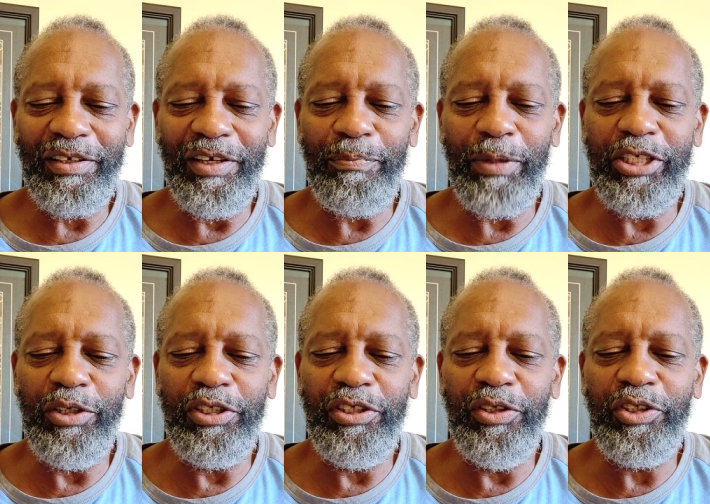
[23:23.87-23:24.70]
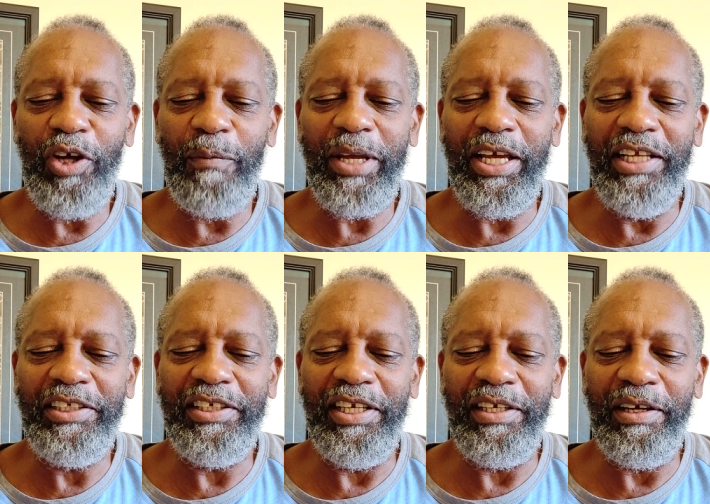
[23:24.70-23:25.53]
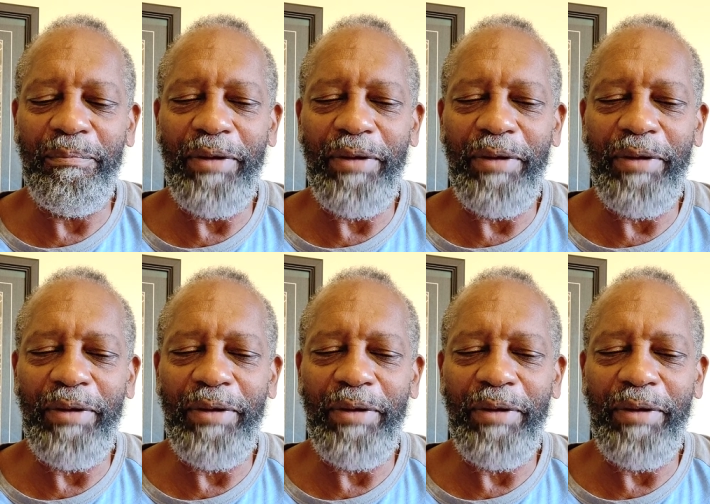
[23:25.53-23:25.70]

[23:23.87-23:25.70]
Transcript: Good, but you you told me an incident